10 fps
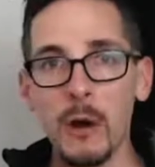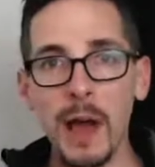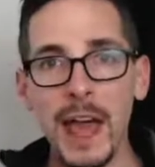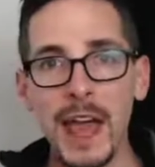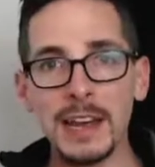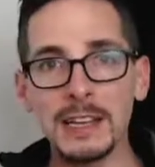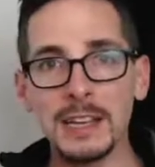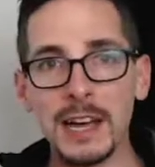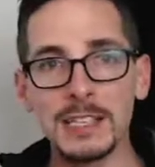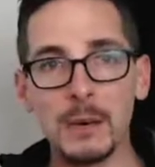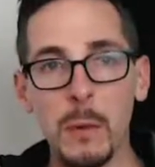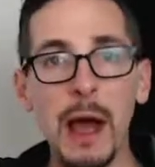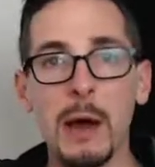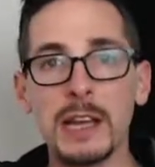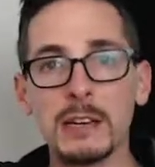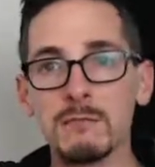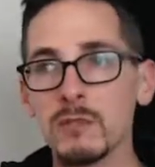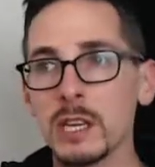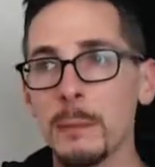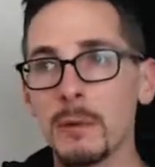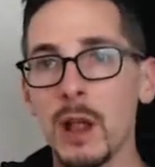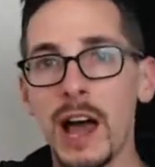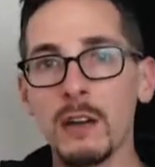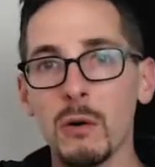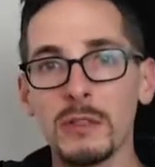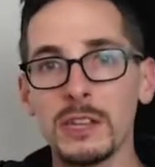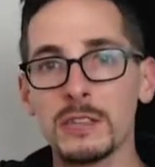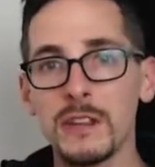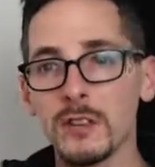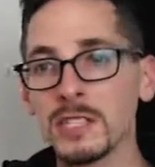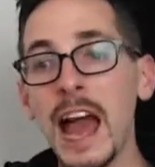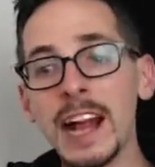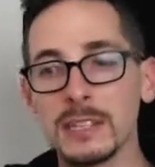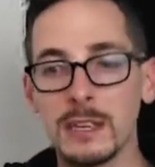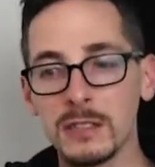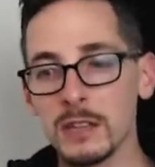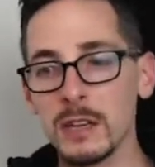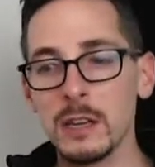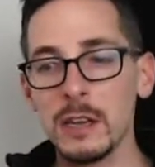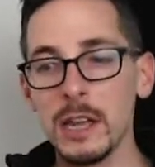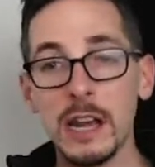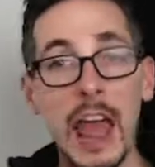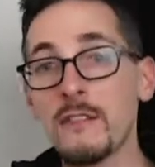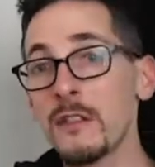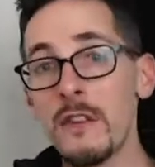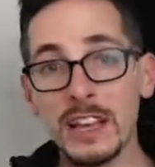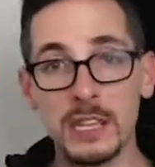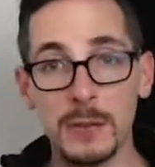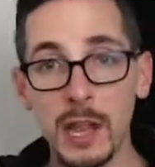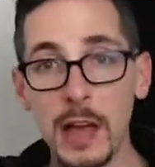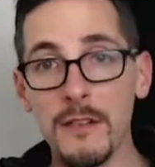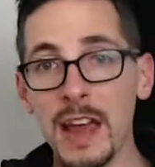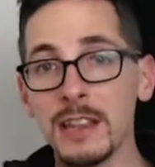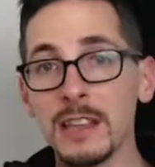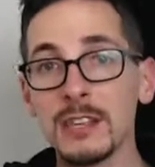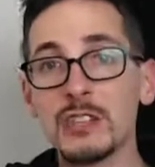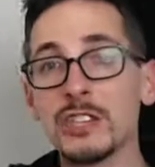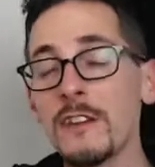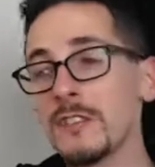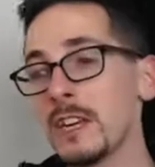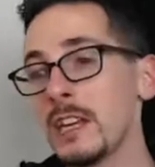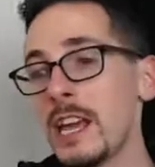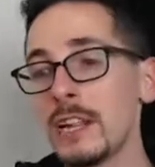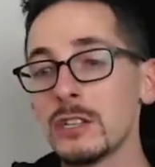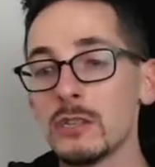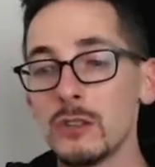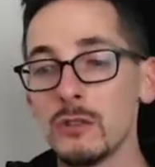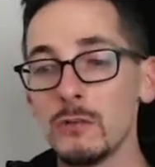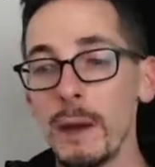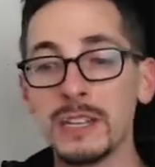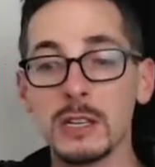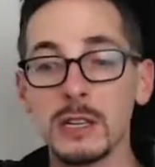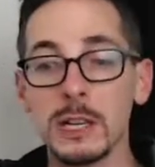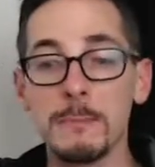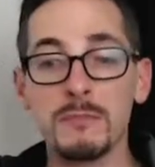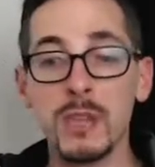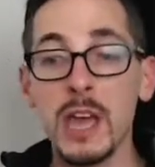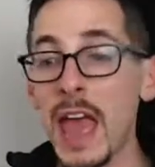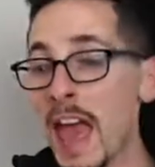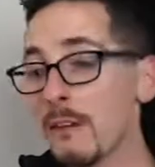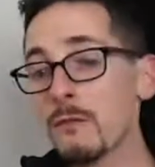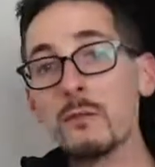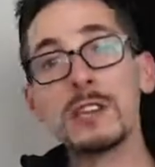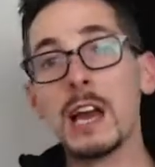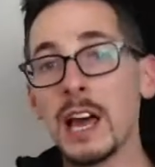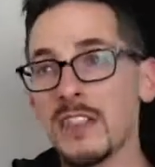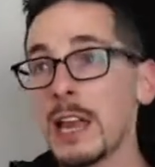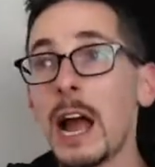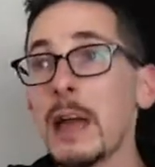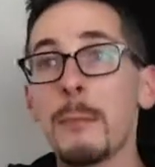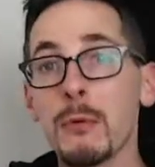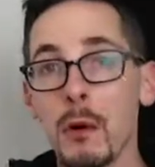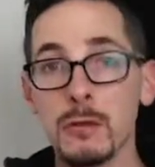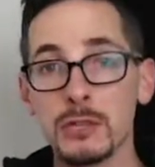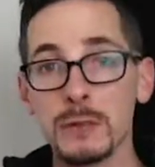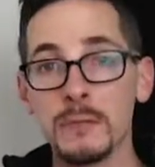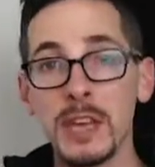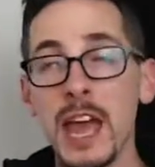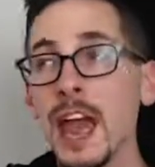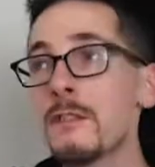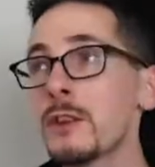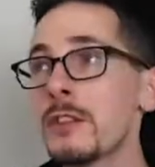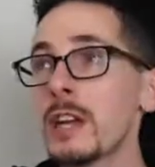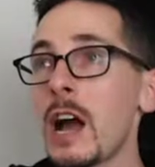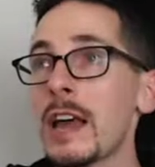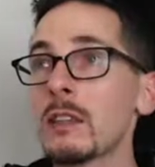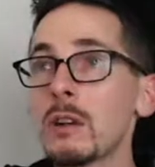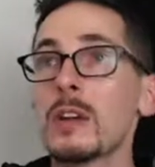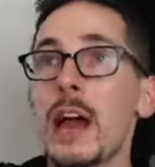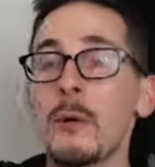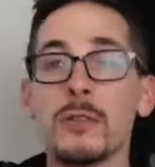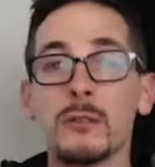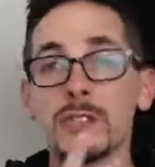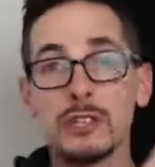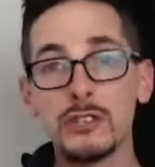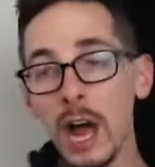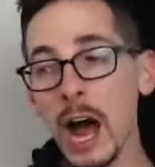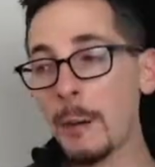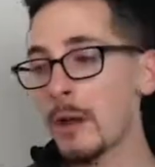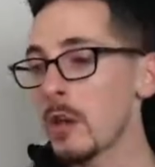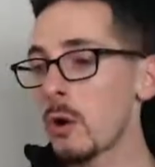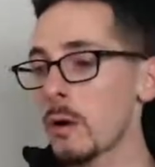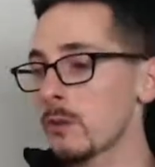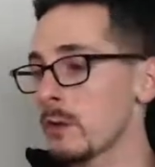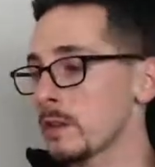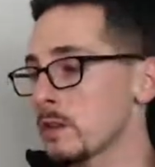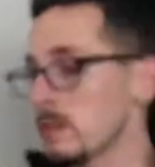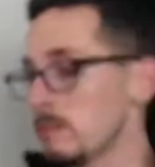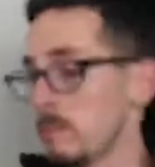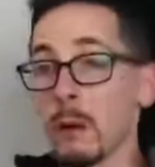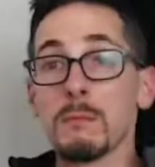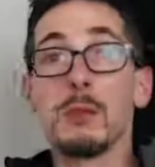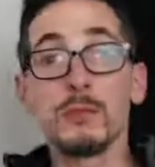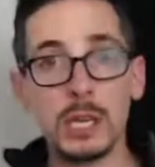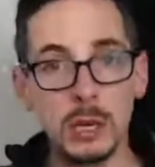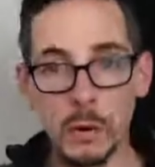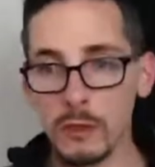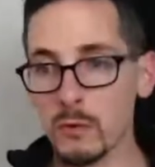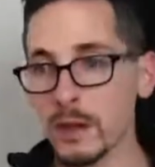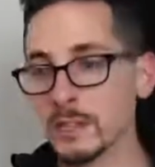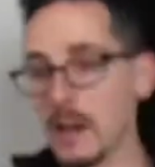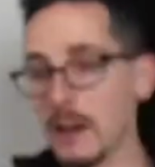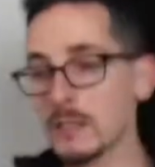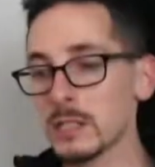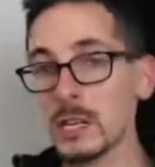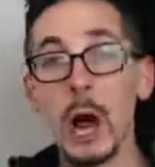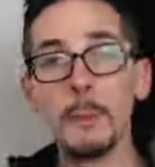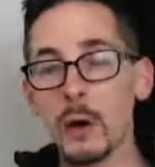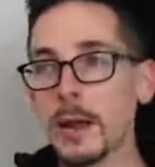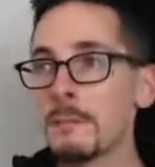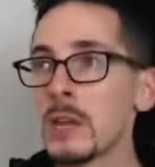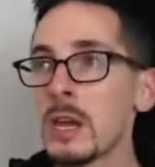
and I said, wow, I can really apply all these different tactics in every facet of my life. And this shifted into basically every thing I approach, everything I look at, whether it's a job, whether it's music, whether it's obviously upgrade,